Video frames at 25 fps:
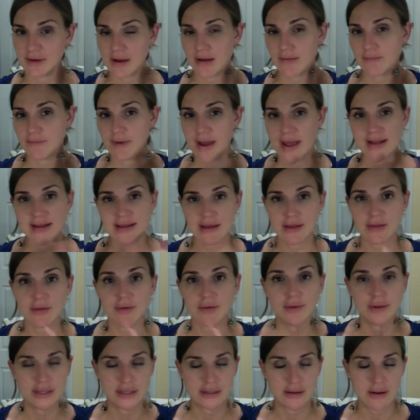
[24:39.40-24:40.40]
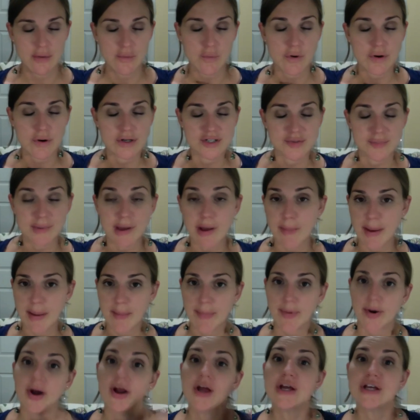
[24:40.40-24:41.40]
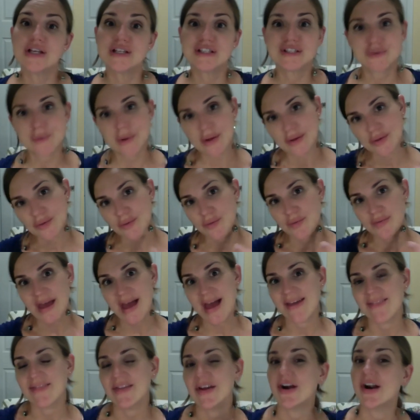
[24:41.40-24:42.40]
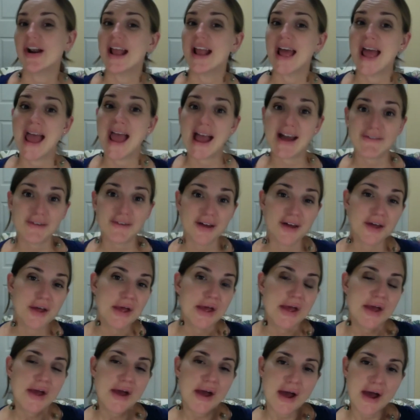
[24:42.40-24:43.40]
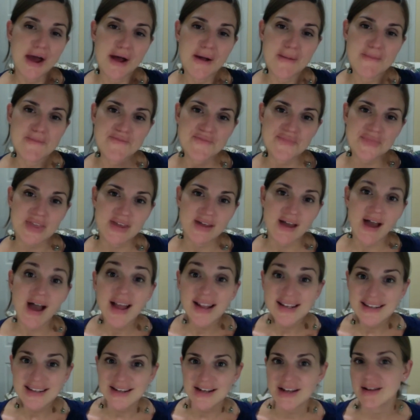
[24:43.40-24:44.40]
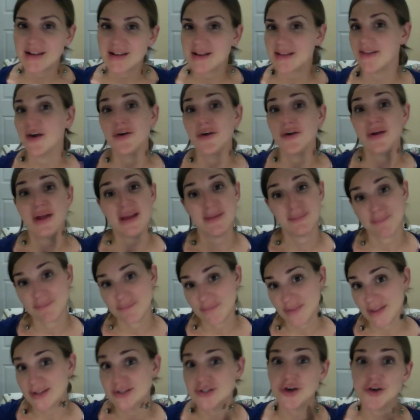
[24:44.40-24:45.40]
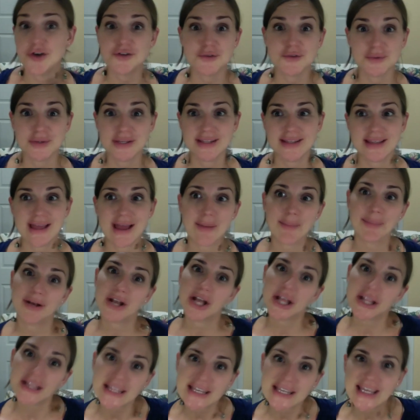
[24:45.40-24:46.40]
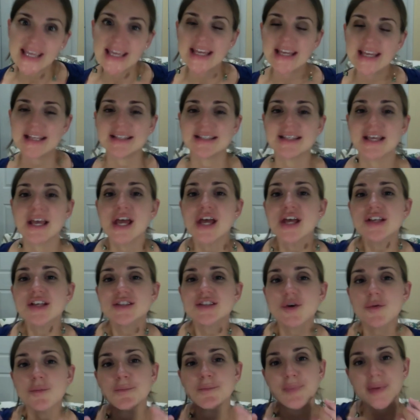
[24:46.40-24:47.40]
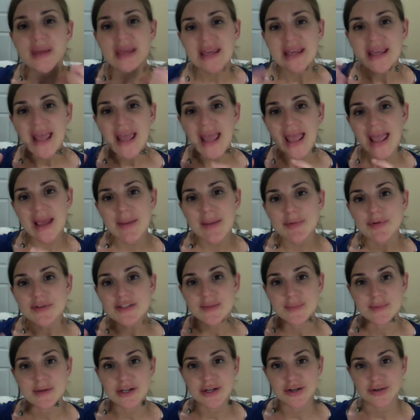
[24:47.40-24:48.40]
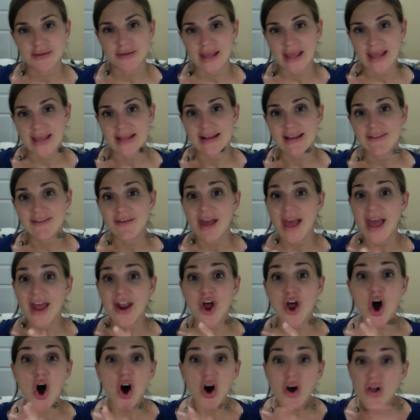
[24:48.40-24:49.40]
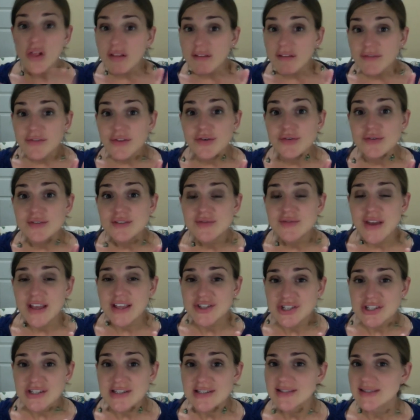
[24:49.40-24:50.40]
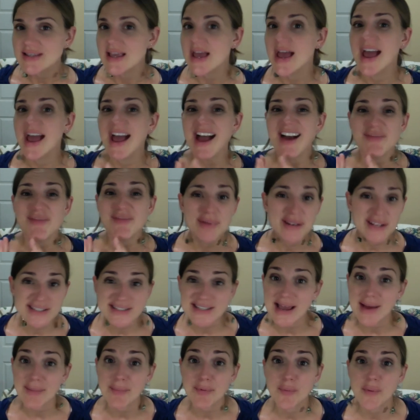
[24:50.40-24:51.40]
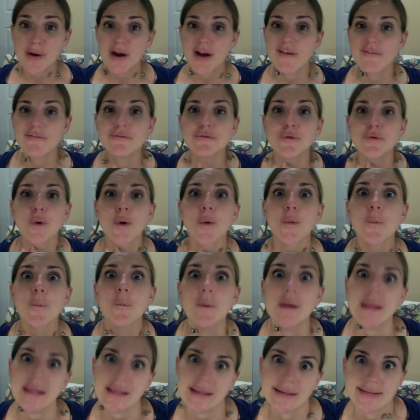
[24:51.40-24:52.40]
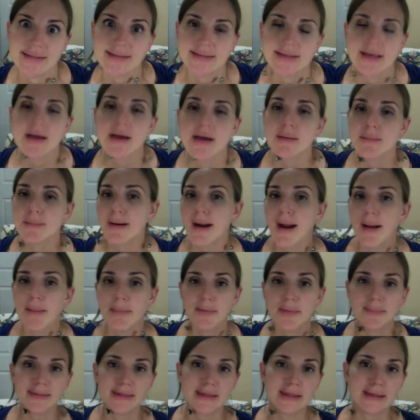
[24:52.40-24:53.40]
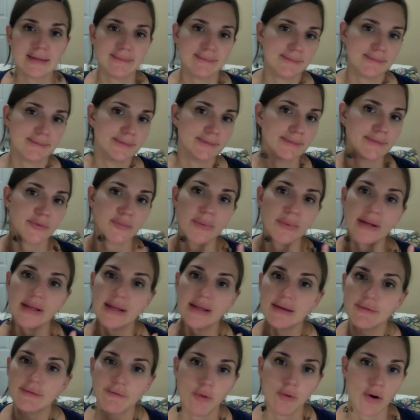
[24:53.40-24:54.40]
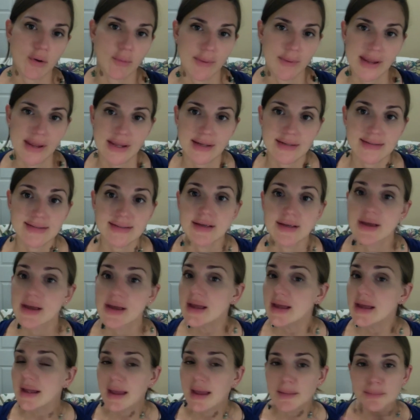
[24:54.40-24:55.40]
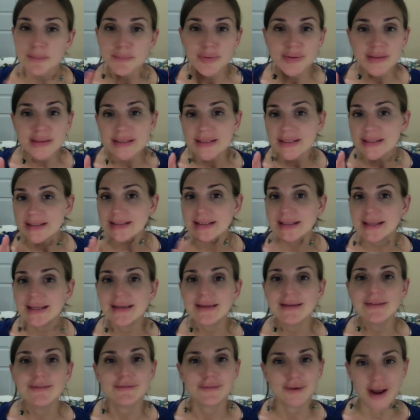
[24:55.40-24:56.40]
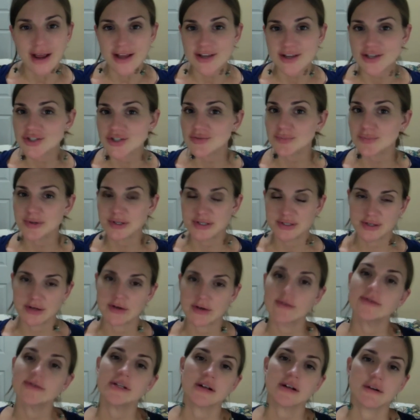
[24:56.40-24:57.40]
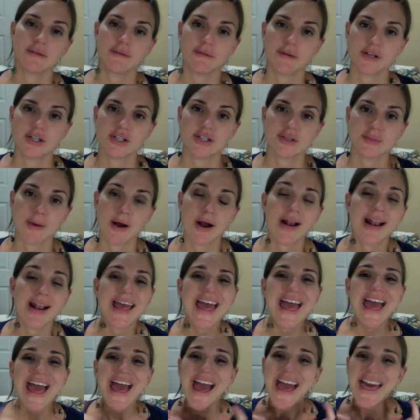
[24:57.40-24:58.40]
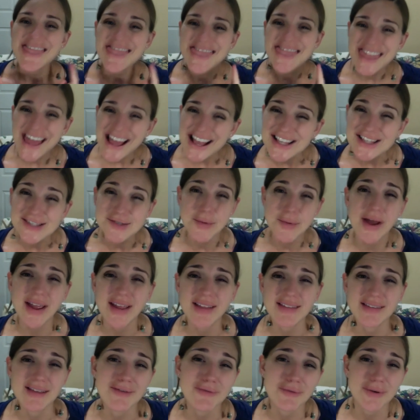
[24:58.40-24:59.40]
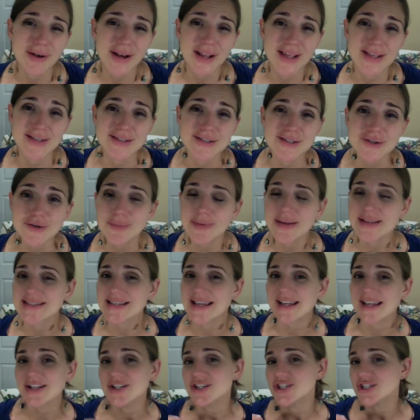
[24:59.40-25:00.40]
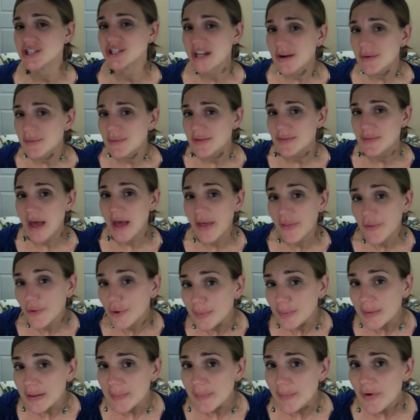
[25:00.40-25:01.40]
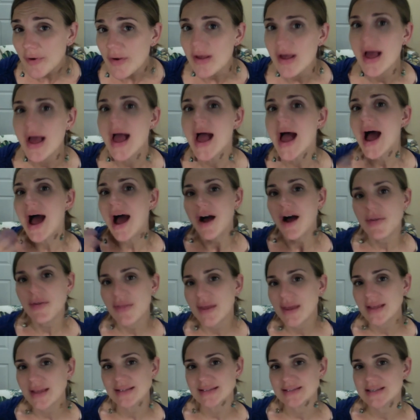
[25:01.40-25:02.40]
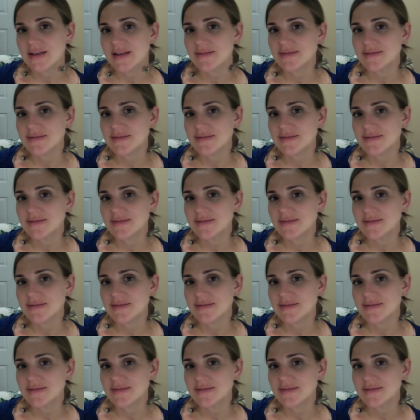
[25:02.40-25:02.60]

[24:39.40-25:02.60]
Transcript: red, yellow, and orange bell pepper. So I threw that in there, and a half a onion. And I thought, okay, the adults will eat that, but not the kids. So being able to be creative, and all of those veggies have been in Tupperware for weeks, probably 3-4 weeks, completely fresh, preserved in our fridge smart. And that's why I love what I do, because I can share with other people how they can save